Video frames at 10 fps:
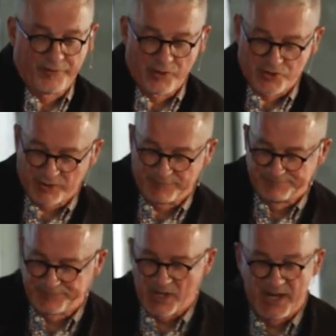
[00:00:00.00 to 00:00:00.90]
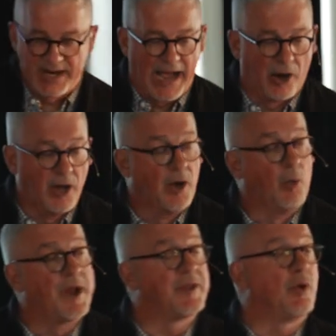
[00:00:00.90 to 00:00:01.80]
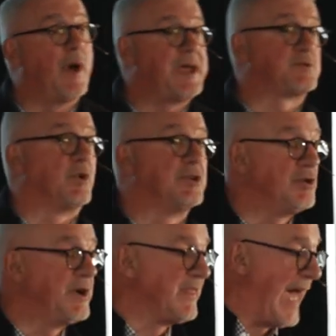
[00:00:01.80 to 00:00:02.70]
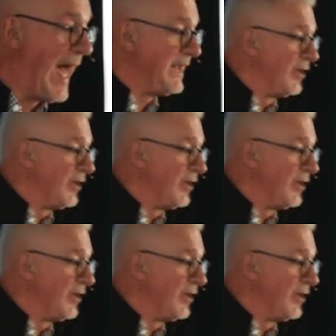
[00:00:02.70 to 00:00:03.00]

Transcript: future. Now, one of the ways we're doing that